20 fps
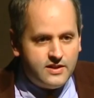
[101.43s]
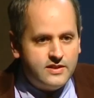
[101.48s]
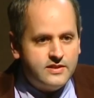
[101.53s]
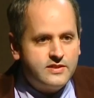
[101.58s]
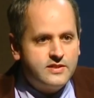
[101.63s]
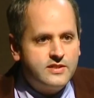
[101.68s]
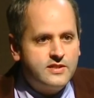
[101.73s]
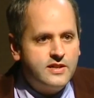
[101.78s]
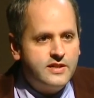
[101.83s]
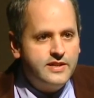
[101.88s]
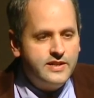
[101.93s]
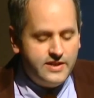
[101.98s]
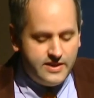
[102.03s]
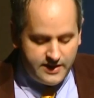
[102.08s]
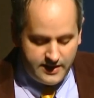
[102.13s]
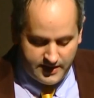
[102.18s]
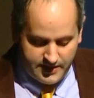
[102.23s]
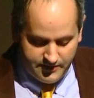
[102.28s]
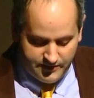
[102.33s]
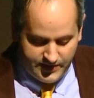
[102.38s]

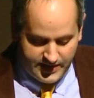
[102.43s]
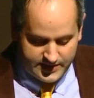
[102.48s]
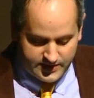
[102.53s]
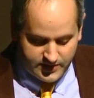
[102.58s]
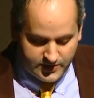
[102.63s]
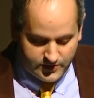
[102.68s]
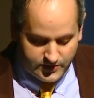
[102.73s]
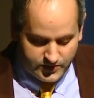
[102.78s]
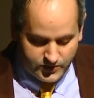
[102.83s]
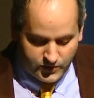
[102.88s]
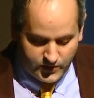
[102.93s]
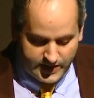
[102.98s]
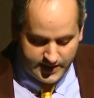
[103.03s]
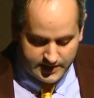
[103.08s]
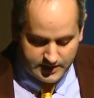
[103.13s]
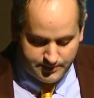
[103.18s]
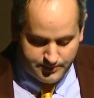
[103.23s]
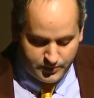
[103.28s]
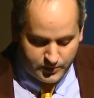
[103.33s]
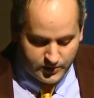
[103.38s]
studying vesicle
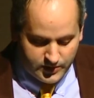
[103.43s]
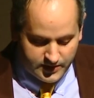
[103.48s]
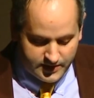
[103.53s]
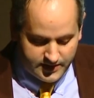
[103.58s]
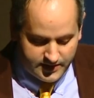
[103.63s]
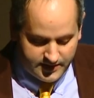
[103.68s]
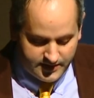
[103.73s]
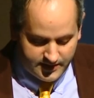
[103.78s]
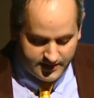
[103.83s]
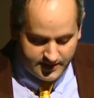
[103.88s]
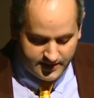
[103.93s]
transport